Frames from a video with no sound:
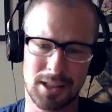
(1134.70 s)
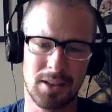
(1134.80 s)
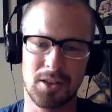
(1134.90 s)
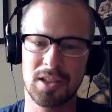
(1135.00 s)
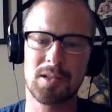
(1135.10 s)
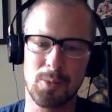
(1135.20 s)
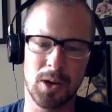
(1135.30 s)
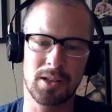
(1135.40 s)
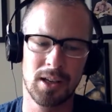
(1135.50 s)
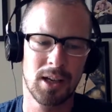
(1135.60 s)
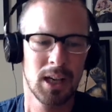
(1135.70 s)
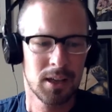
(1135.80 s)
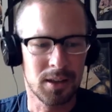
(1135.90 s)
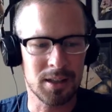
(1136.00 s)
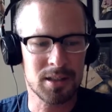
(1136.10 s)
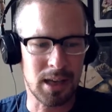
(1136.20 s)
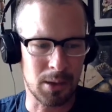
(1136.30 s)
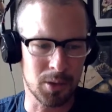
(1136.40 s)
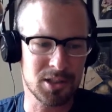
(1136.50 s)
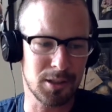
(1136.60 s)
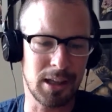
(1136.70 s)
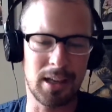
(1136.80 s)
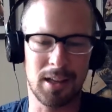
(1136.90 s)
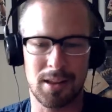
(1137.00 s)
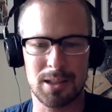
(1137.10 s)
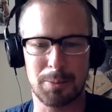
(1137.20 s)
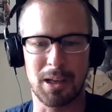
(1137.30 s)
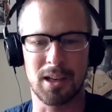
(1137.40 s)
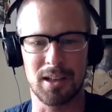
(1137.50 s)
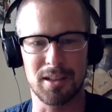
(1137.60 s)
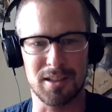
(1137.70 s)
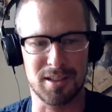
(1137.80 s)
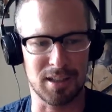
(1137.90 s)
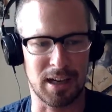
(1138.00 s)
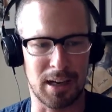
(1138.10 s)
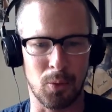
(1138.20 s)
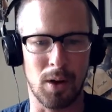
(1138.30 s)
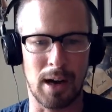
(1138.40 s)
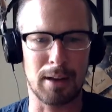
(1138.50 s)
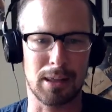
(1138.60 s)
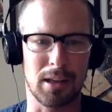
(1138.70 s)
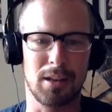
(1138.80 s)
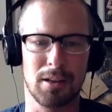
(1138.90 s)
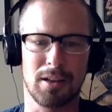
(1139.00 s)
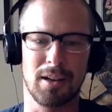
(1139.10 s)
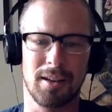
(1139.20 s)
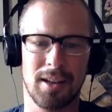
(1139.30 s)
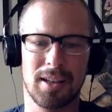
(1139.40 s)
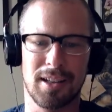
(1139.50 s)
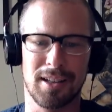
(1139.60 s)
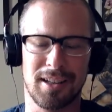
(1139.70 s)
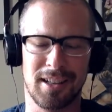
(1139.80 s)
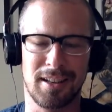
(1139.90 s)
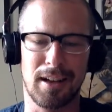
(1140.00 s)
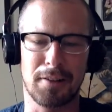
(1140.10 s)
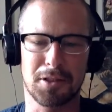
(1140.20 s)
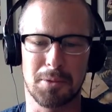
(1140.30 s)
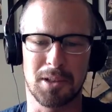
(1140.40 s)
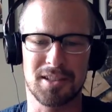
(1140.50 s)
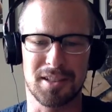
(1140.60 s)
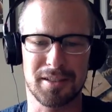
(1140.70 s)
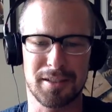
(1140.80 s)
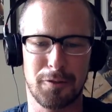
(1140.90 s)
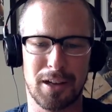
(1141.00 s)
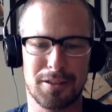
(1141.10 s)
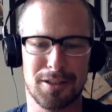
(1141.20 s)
this is what I want you to eat this because I think you're gonna like it, and to have somebody send stuff out to